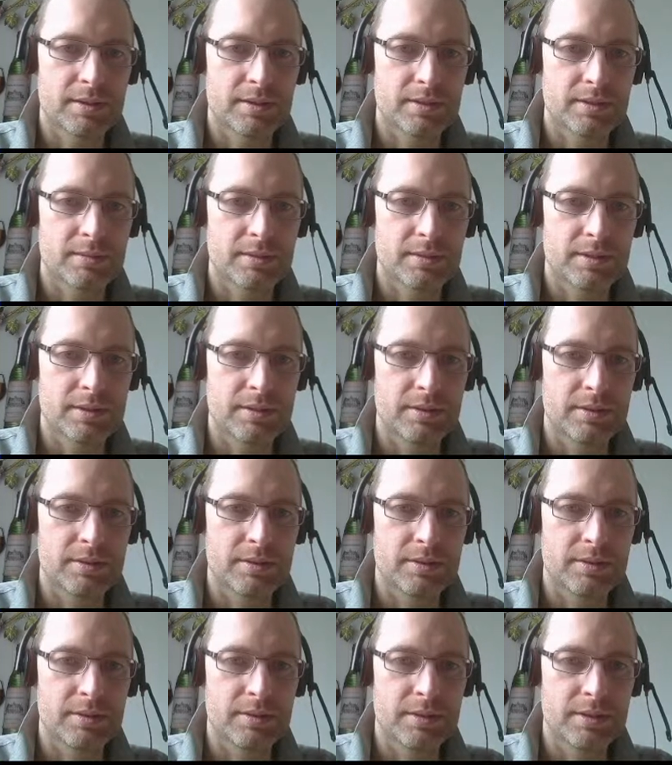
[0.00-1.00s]
What can I
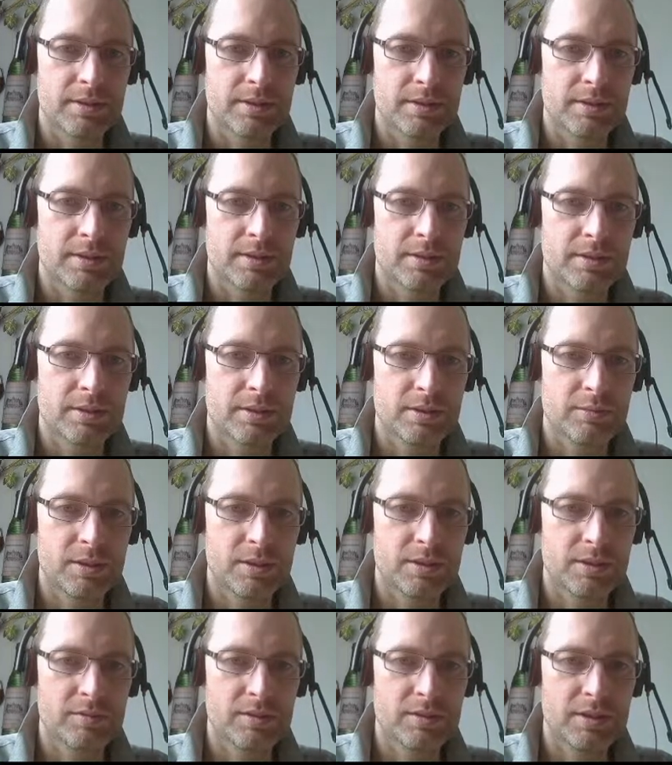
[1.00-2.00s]
do there? Can I jump
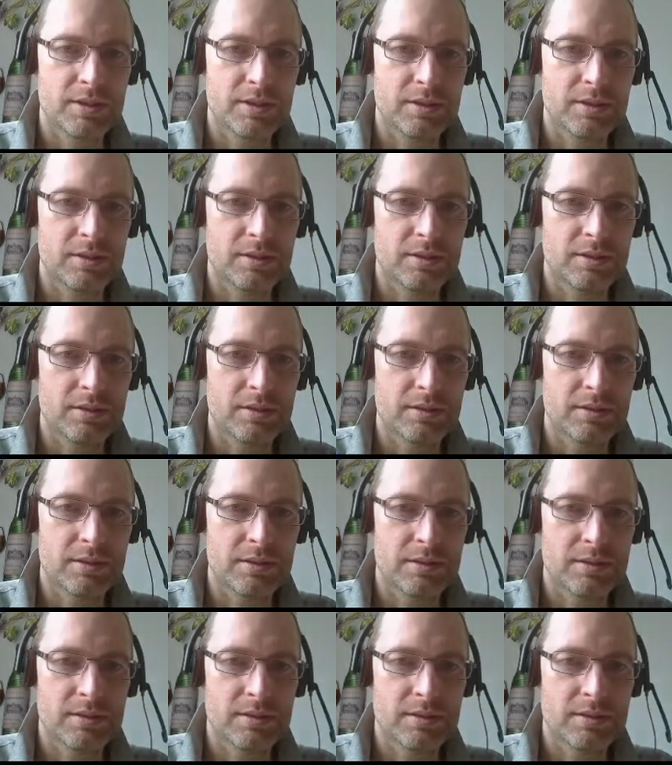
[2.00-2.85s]
over this little dog thing?